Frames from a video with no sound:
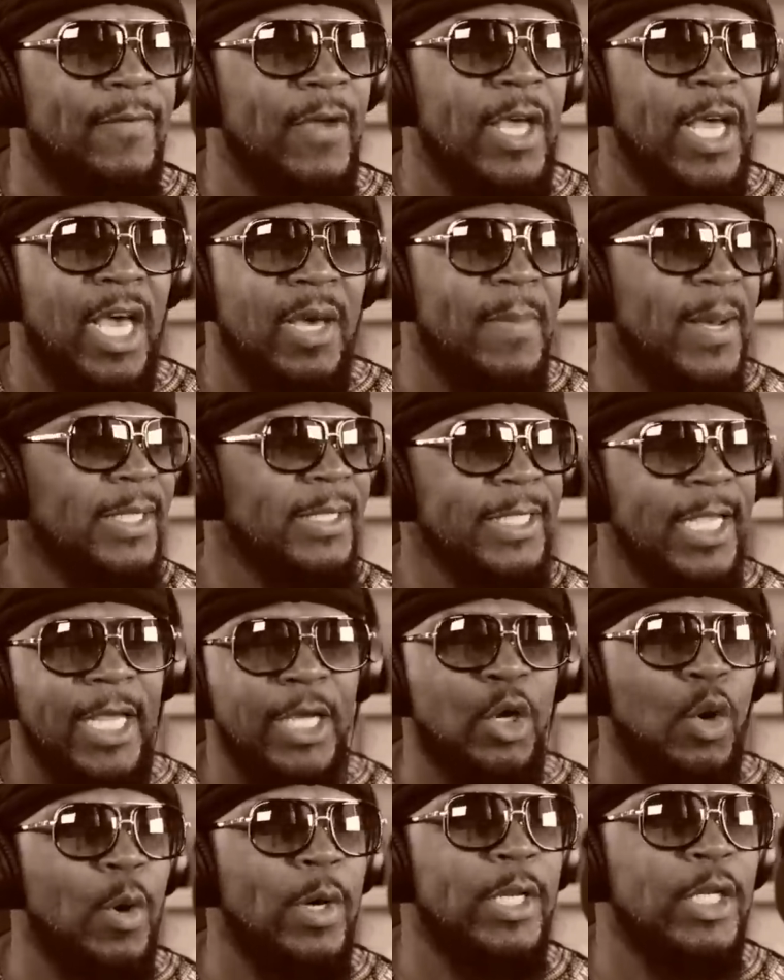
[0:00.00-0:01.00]
Am I saying
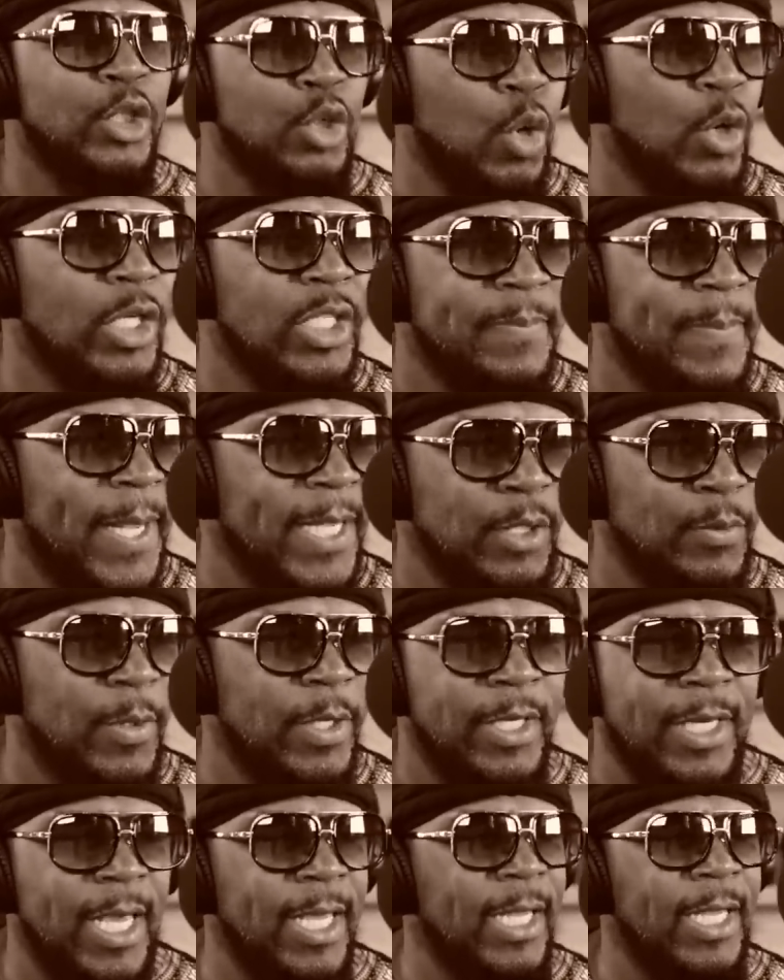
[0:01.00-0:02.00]
go at a tortoise pace where you
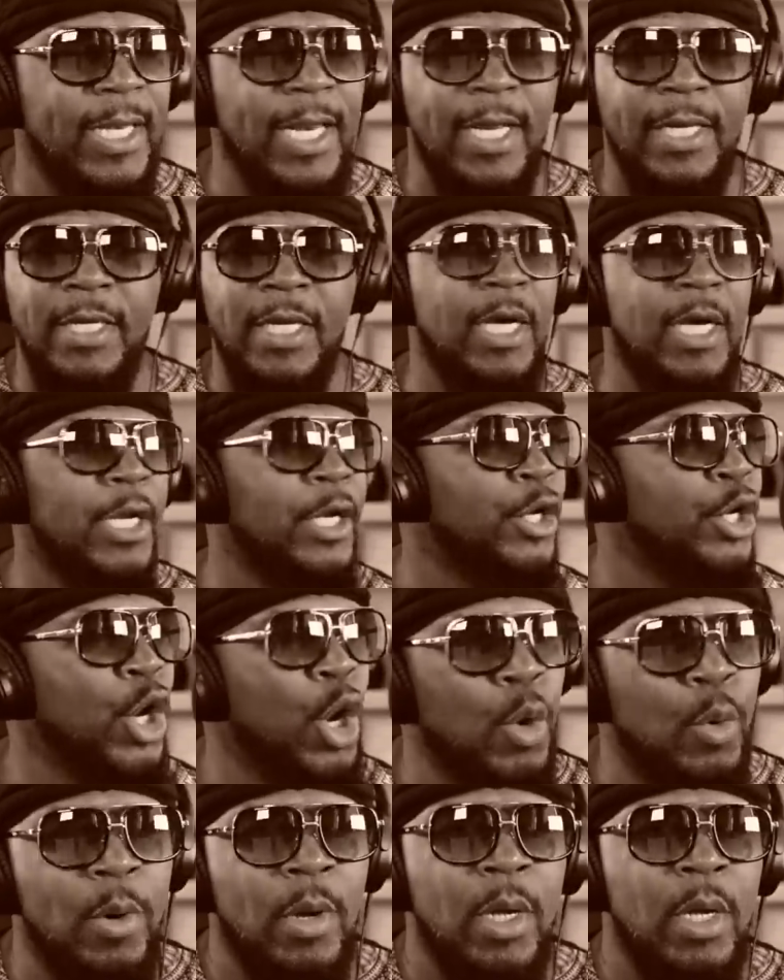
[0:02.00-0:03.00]
can't get nothing done?
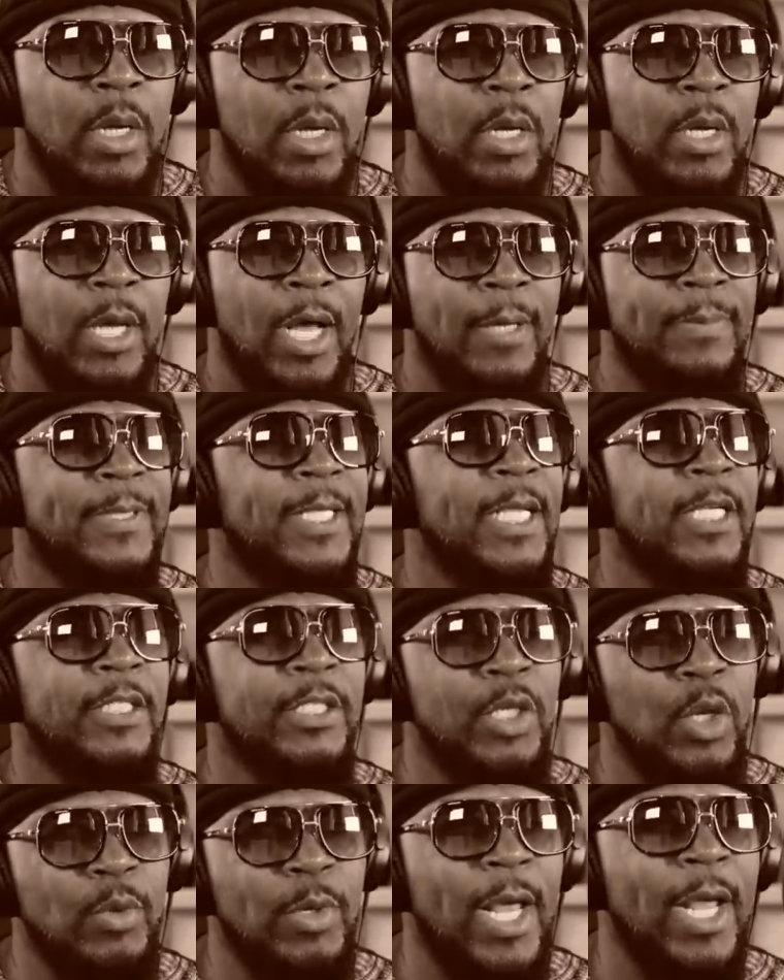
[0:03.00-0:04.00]
No. I'm saying
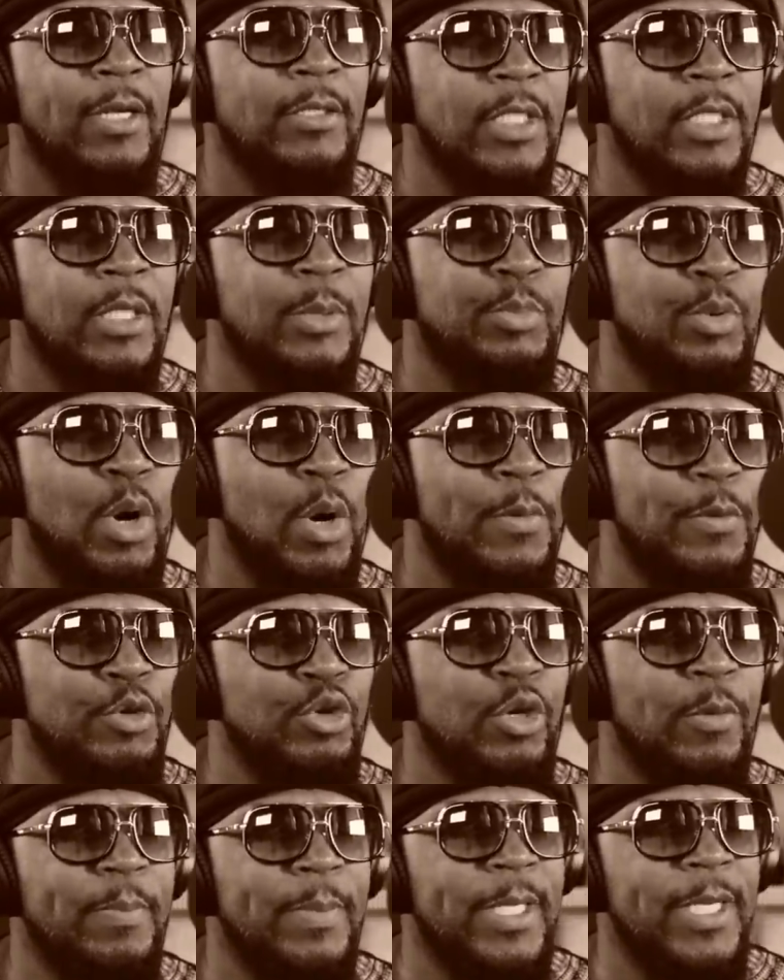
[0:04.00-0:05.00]
slow down to the point where you
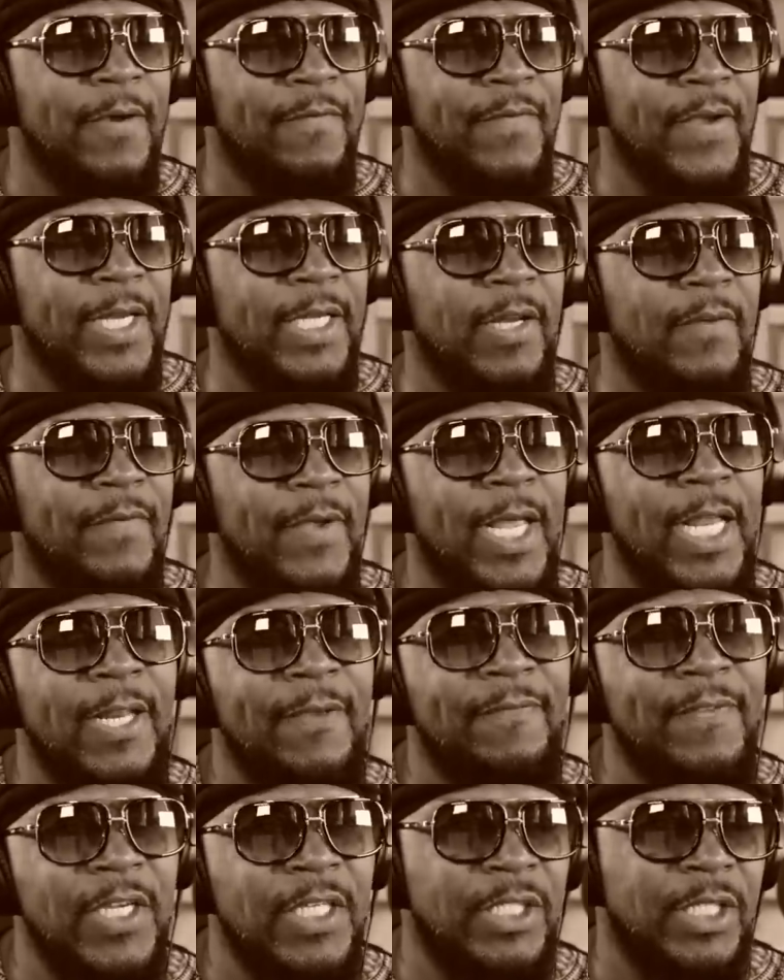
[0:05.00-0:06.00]
can be effective and
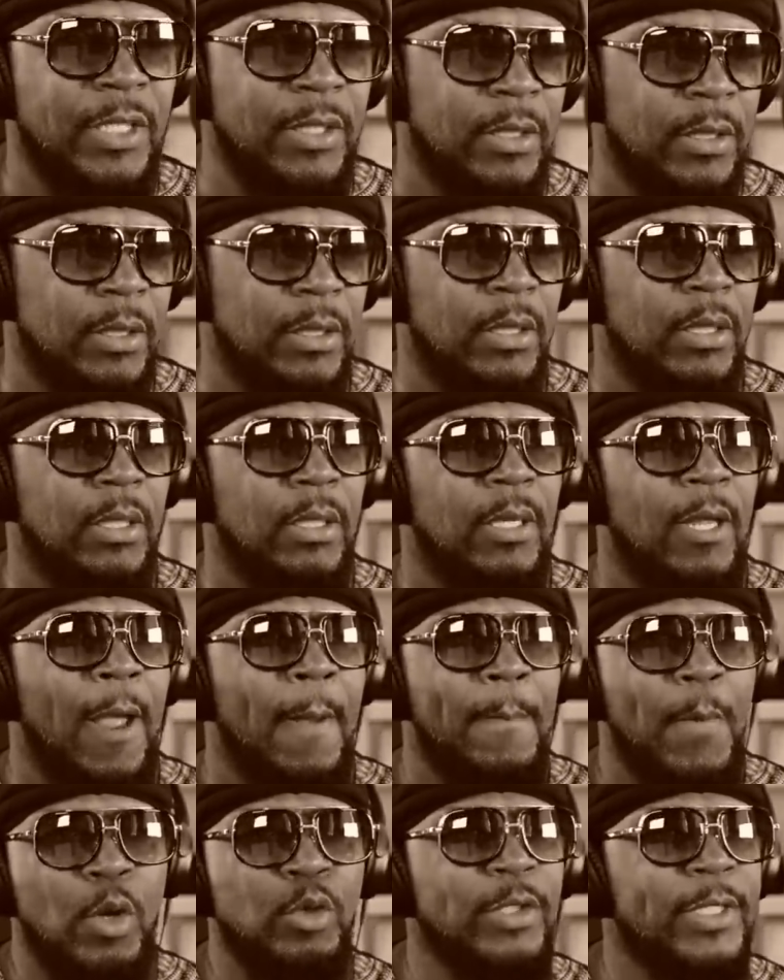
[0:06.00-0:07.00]
efficient.
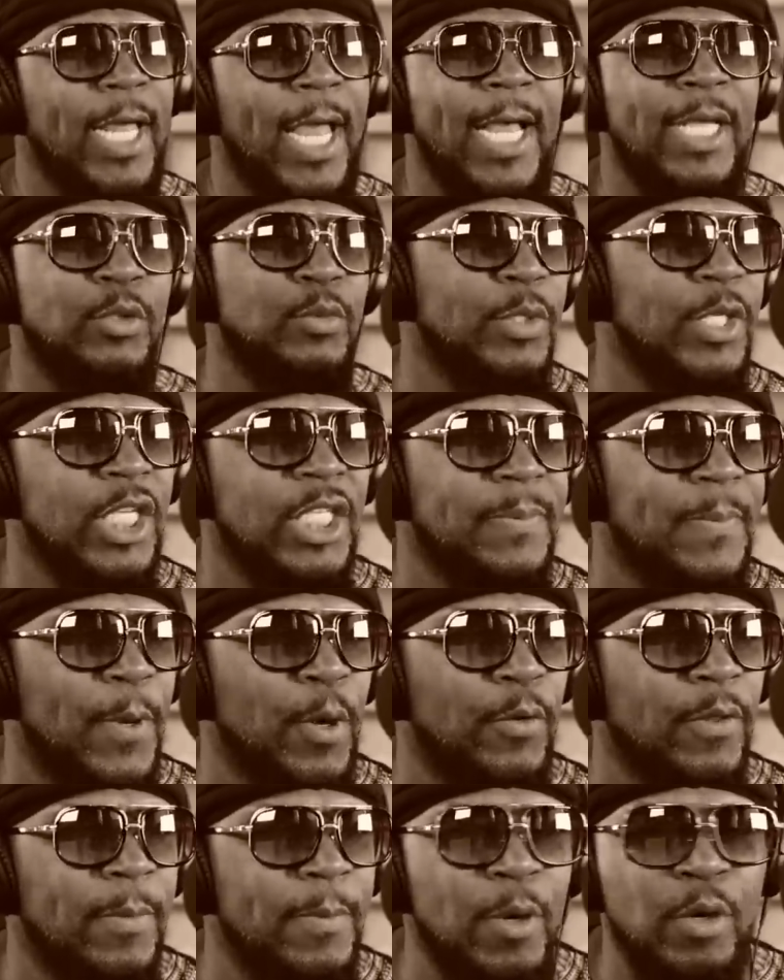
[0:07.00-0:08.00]
Most times when you spill
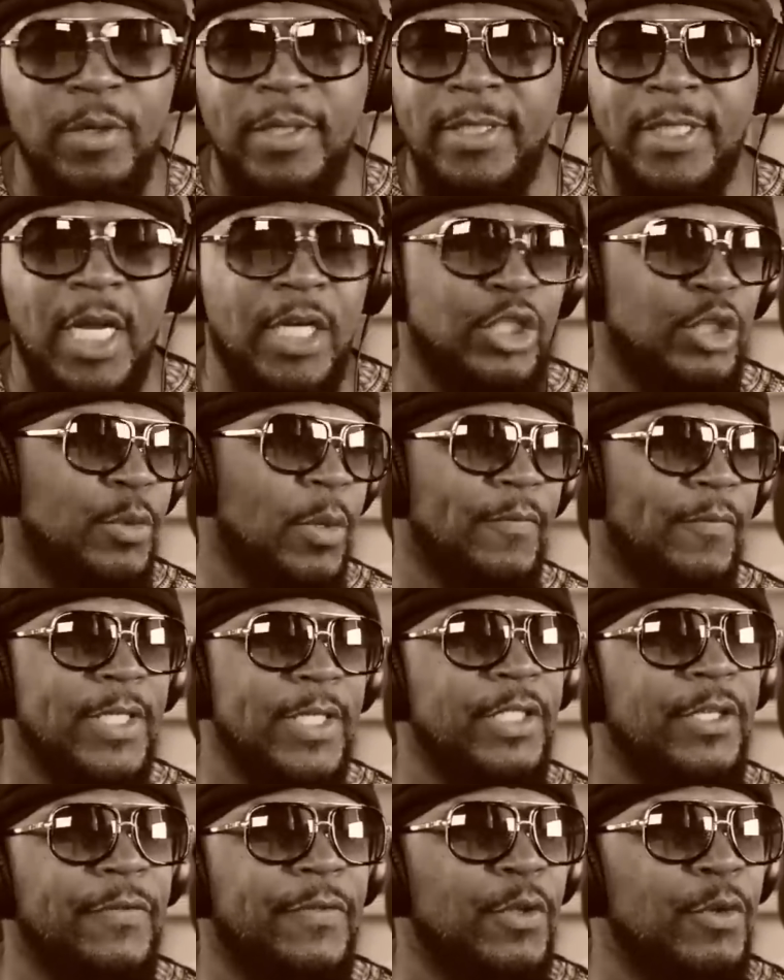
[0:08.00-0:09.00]
the milk, it's because you were
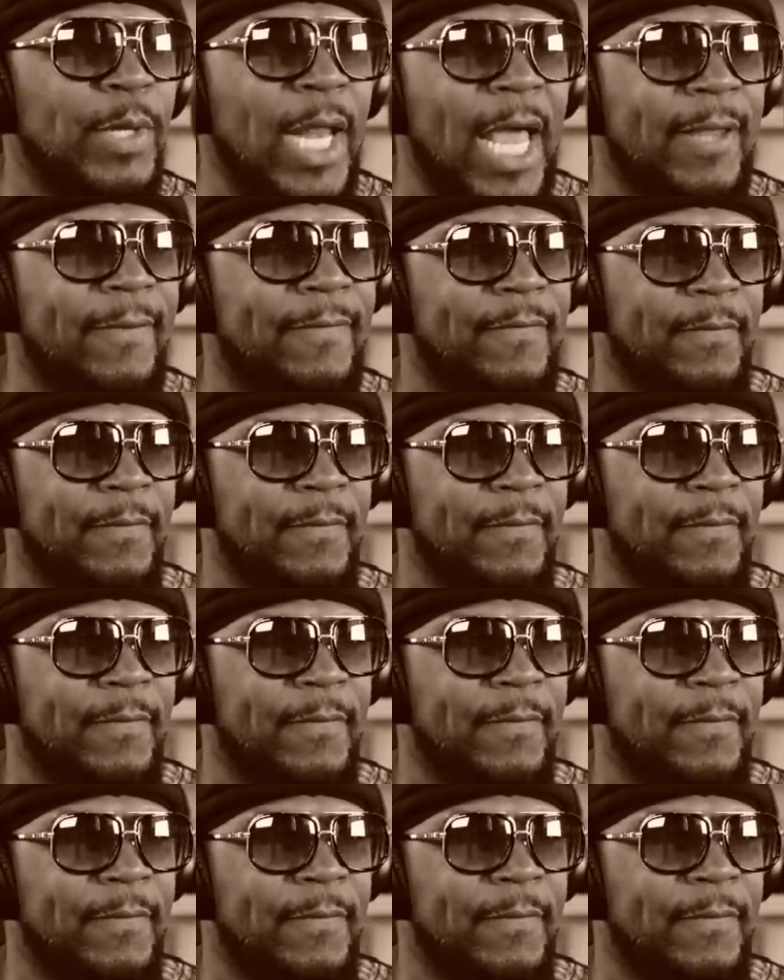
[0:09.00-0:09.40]
rushing through life.